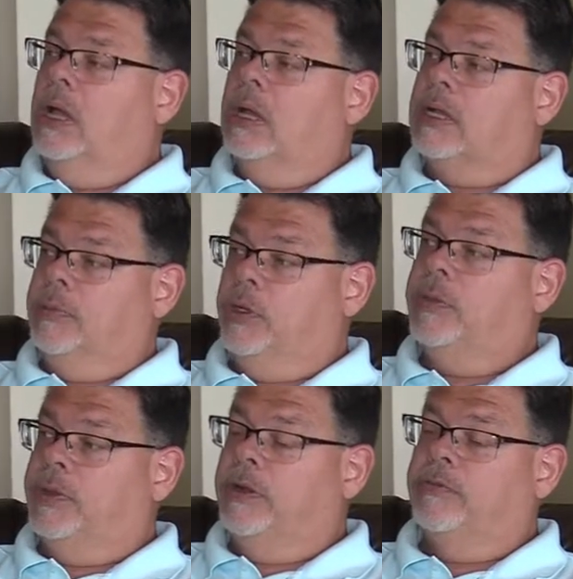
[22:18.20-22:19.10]

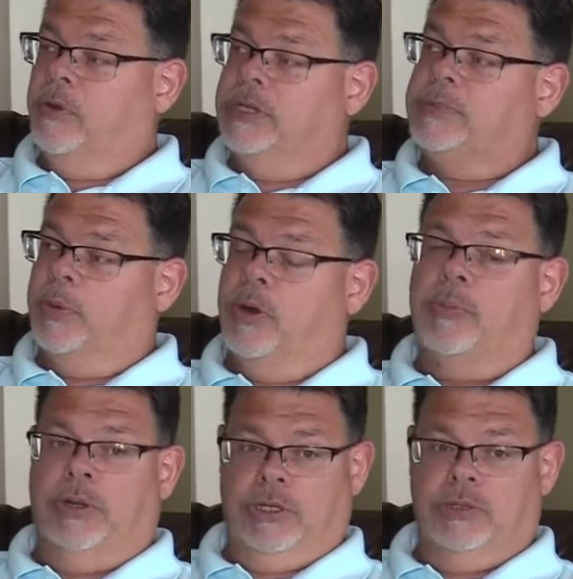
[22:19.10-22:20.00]
Community Theater of Greensboro
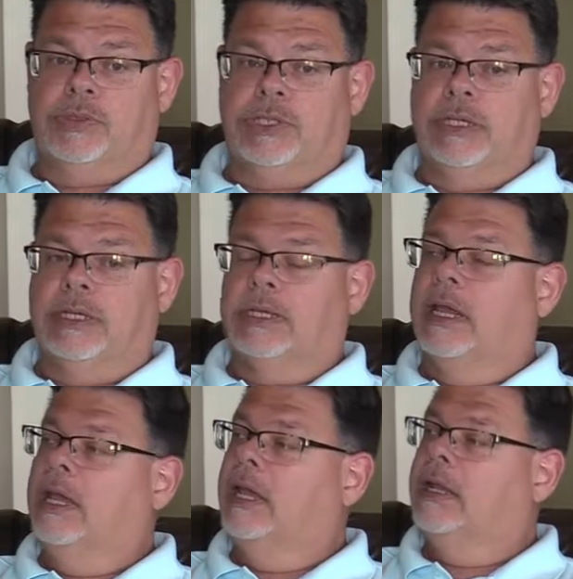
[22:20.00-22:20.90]
produced it,
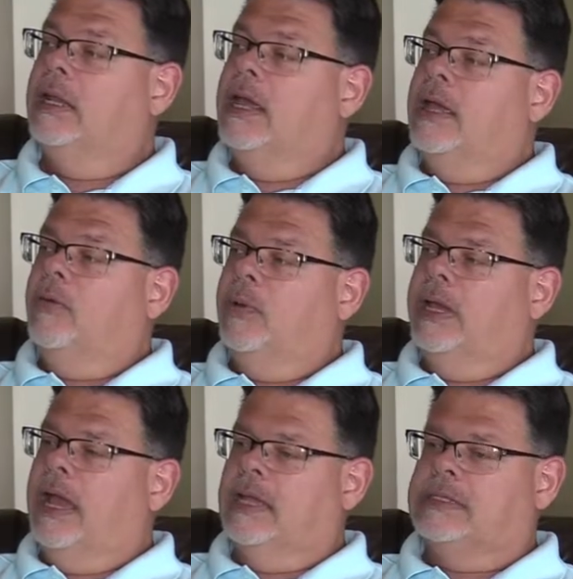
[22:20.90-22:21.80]
and we
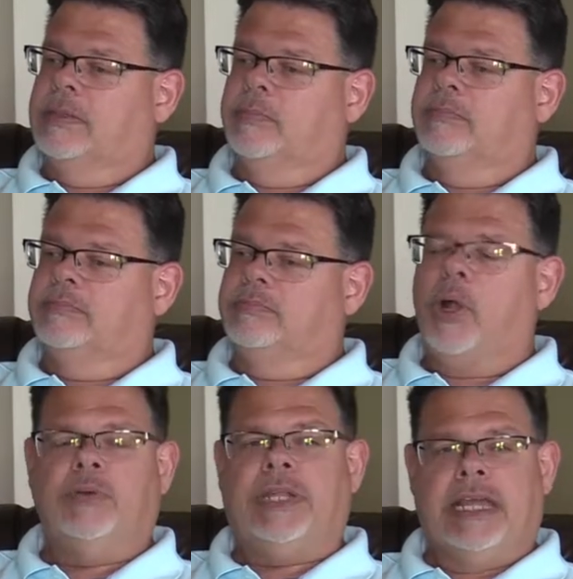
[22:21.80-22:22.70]
had some
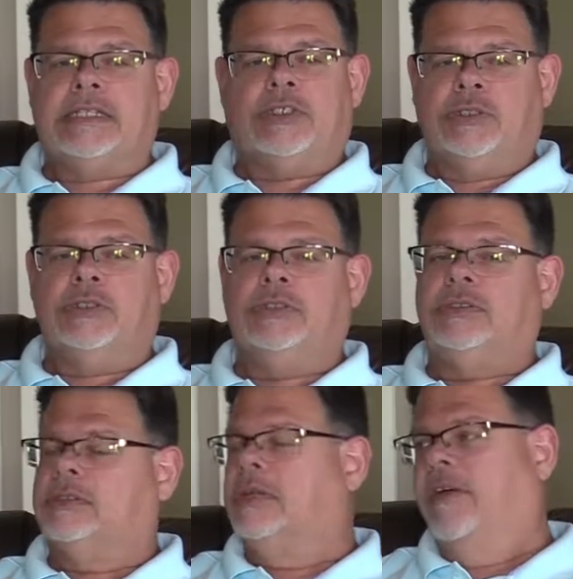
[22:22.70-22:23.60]

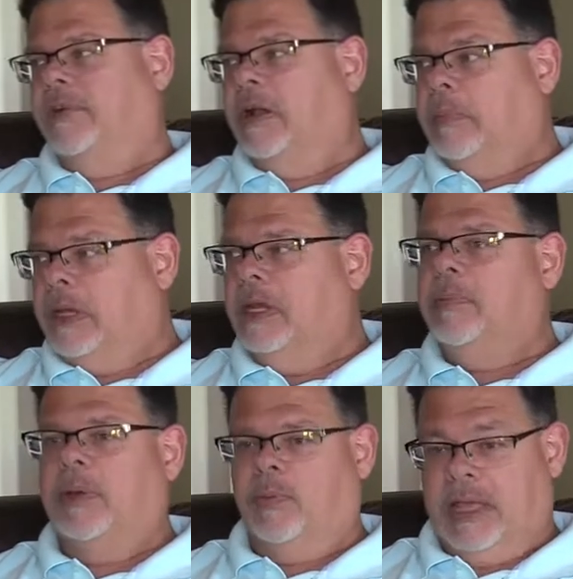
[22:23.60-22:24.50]
protesters, not very many,
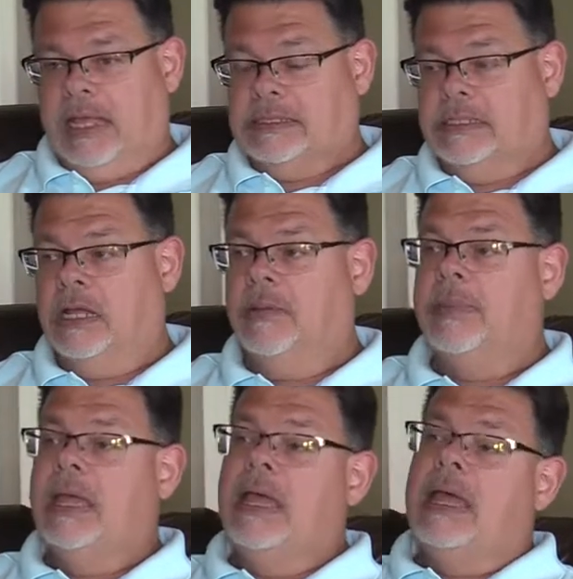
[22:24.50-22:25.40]
but we had some.
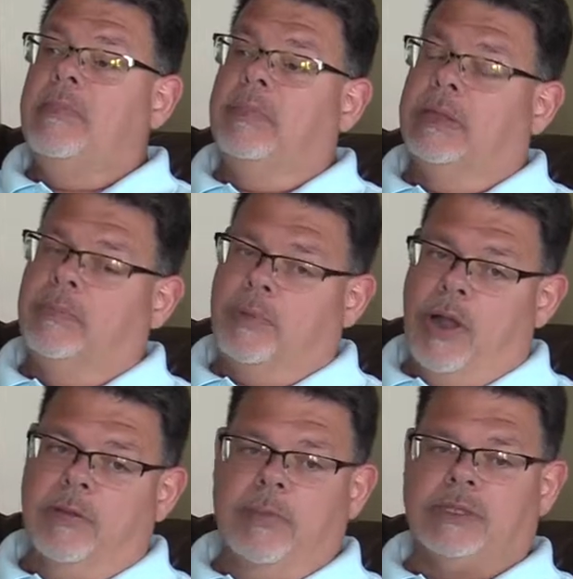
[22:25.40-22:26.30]
But
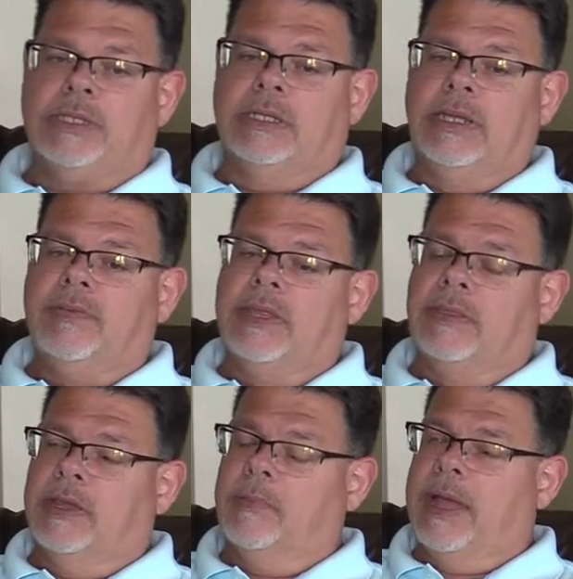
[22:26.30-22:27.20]
probably the most significant
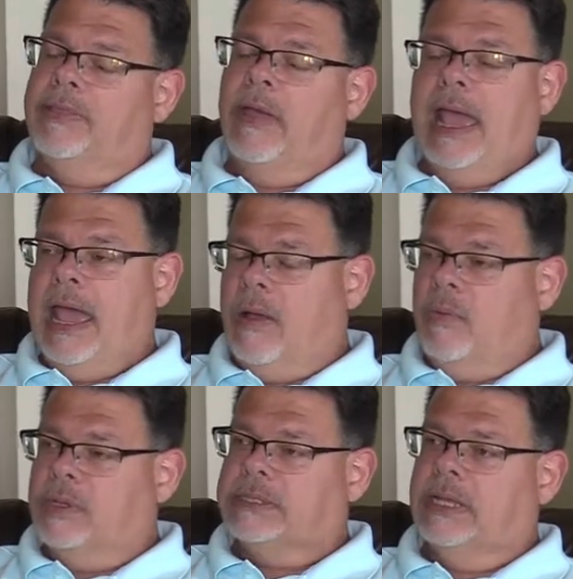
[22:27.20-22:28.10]
thing about that
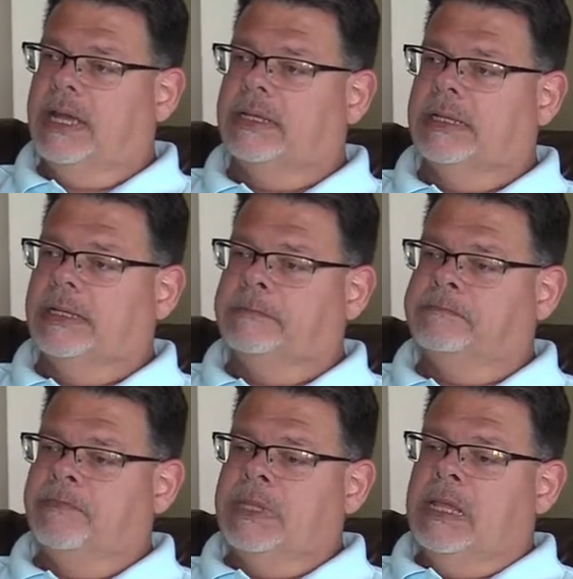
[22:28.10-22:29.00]
was that
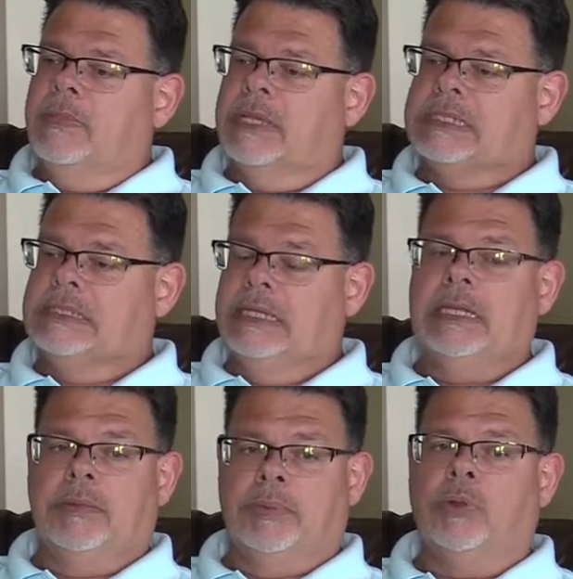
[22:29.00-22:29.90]
the
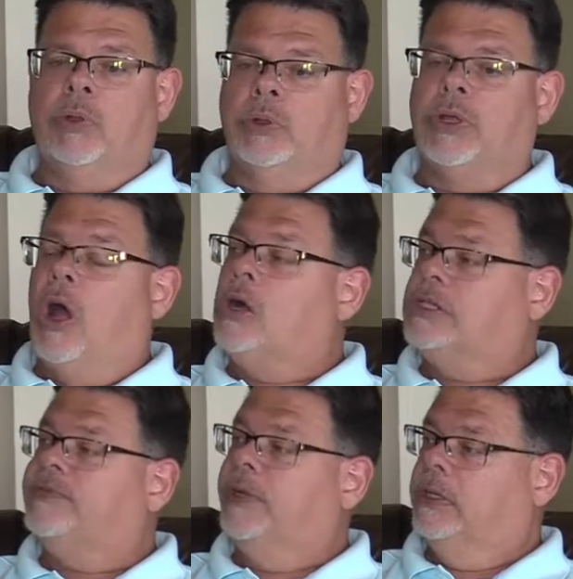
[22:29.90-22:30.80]
city pulled
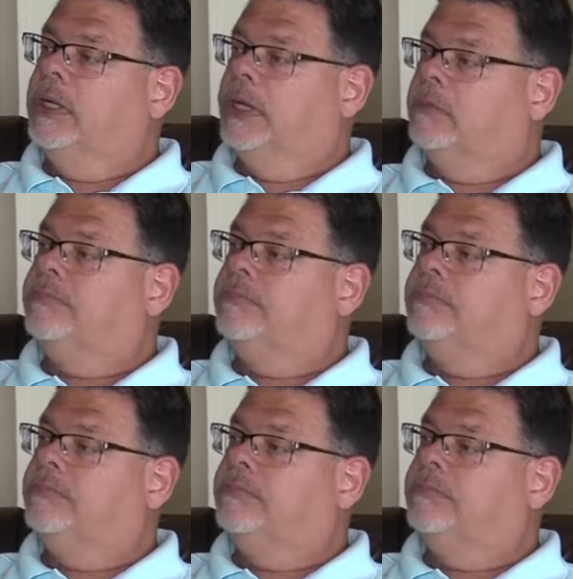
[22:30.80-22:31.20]
arts funding